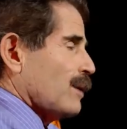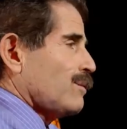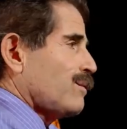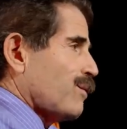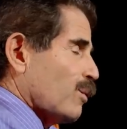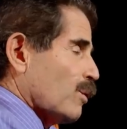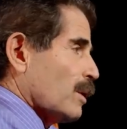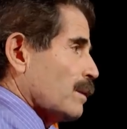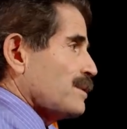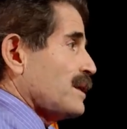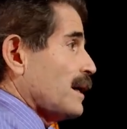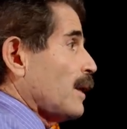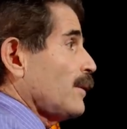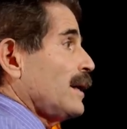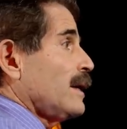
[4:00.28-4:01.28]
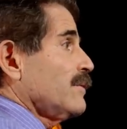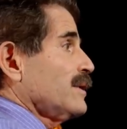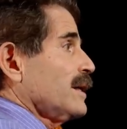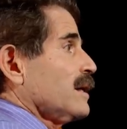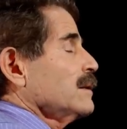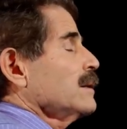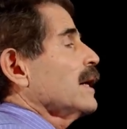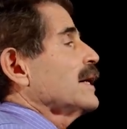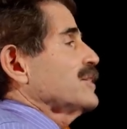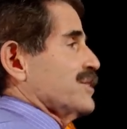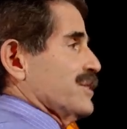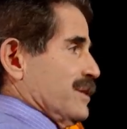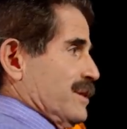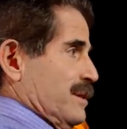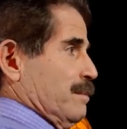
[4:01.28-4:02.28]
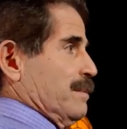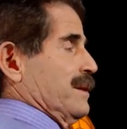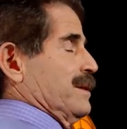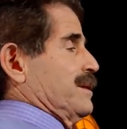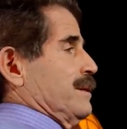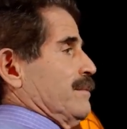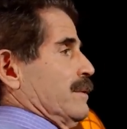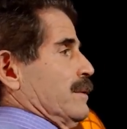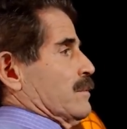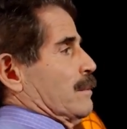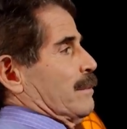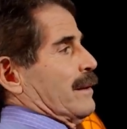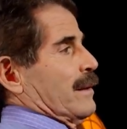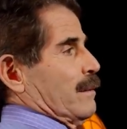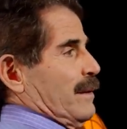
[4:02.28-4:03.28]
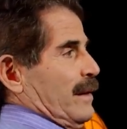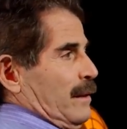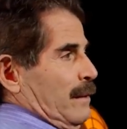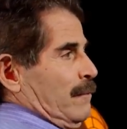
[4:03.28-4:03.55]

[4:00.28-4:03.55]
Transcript: out forms. Now you have to get a license to be a T V repairman.